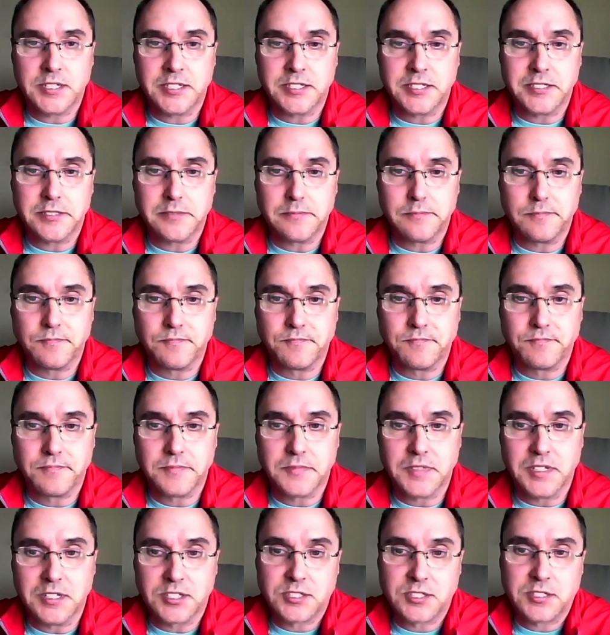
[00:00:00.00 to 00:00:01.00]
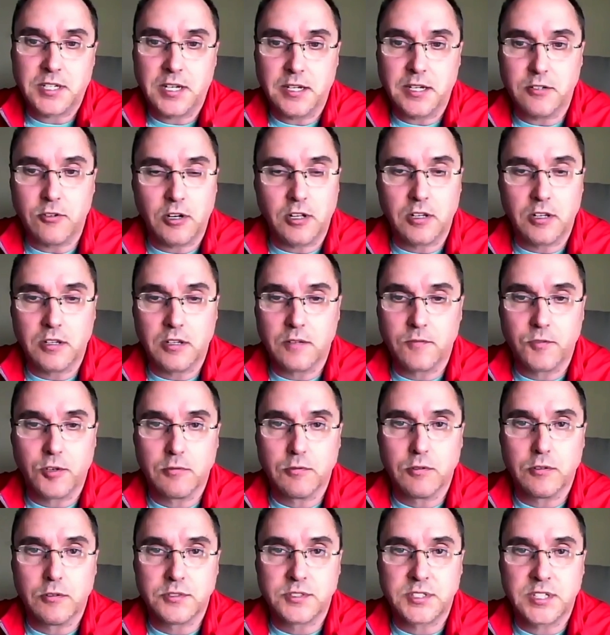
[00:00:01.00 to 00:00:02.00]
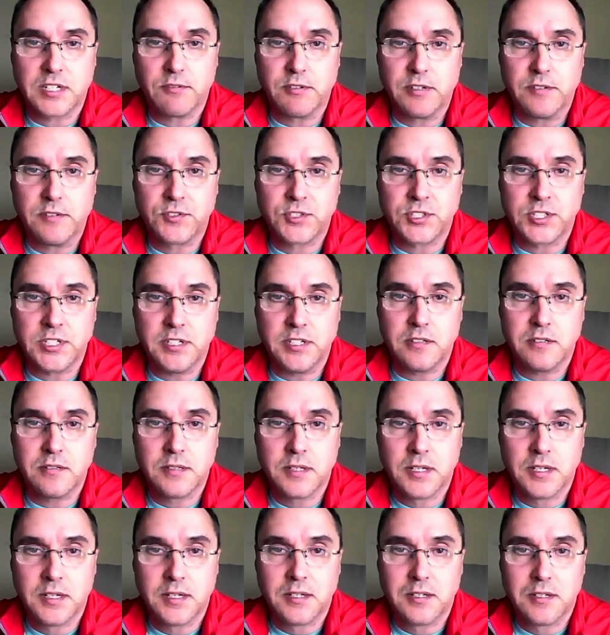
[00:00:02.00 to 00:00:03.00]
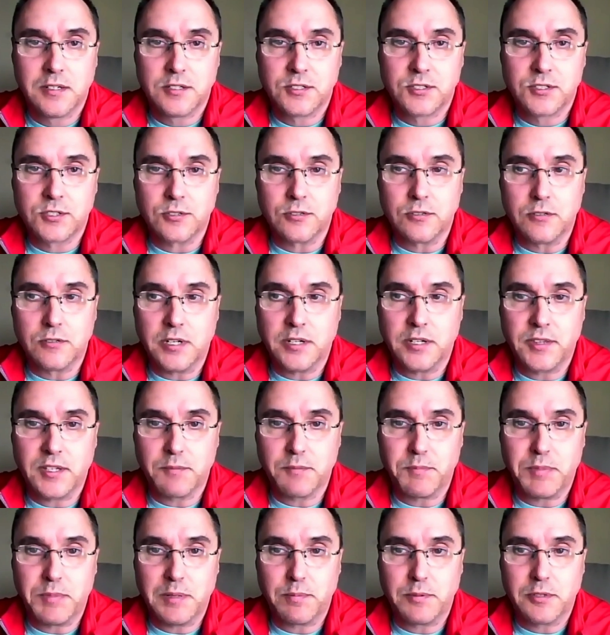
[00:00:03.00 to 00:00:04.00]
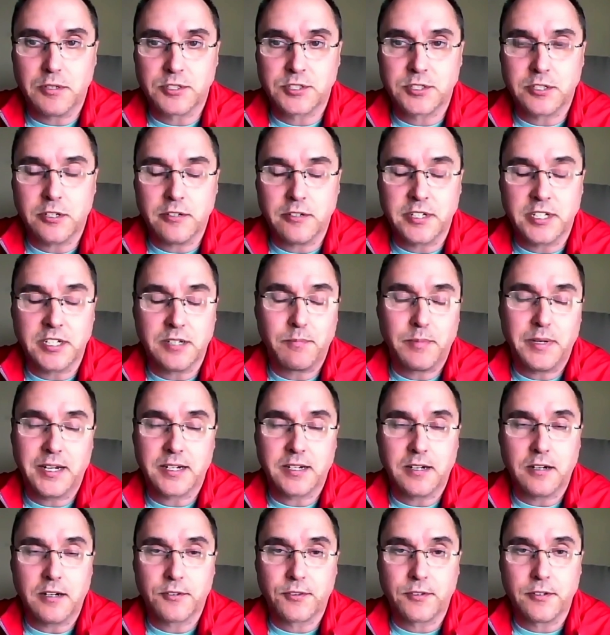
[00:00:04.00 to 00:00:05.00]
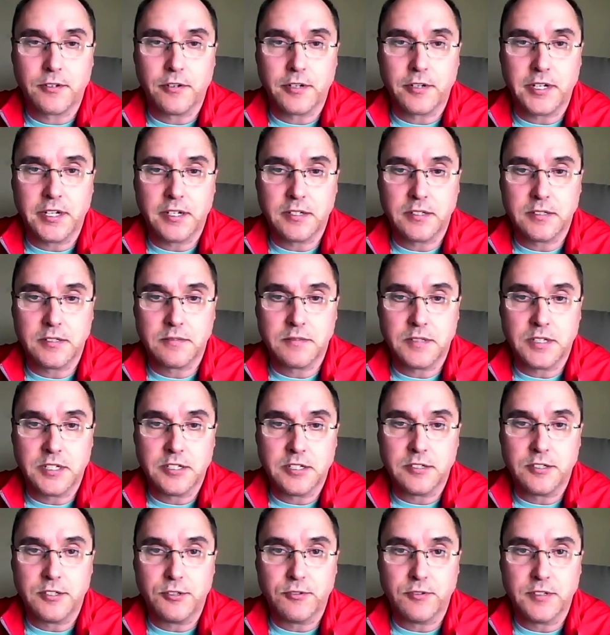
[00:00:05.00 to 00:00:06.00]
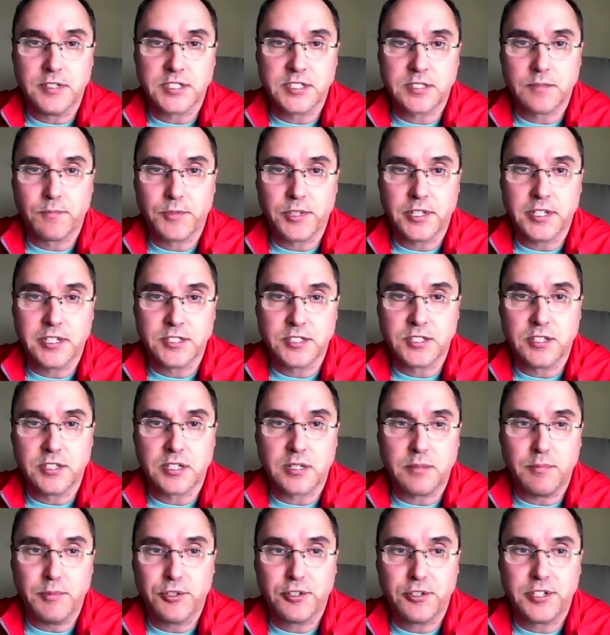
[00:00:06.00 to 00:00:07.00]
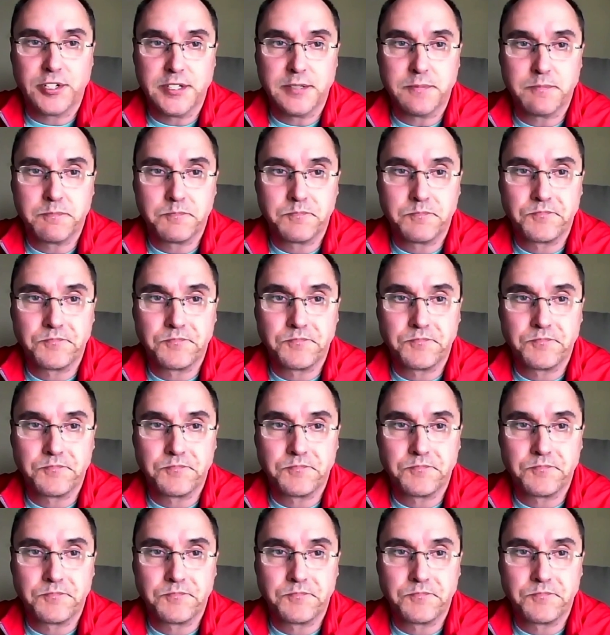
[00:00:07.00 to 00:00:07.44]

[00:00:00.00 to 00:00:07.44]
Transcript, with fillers: Um, it's on all of our roads that we've seen. So I think people are starting to get back out there again and, and doing some things in the community.